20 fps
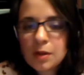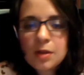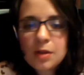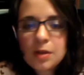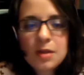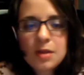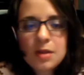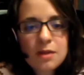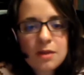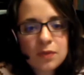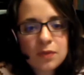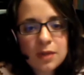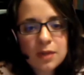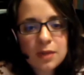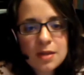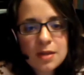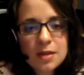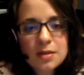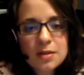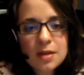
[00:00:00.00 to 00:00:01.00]

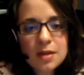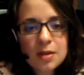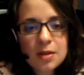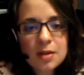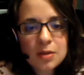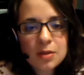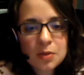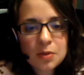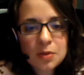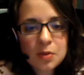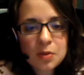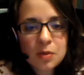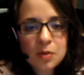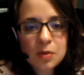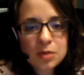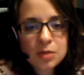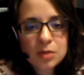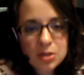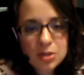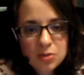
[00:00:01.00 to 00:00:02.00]
Thankfully, there were
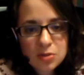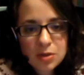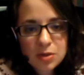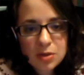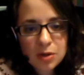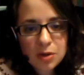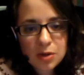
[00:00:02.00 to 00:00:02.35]
only two there.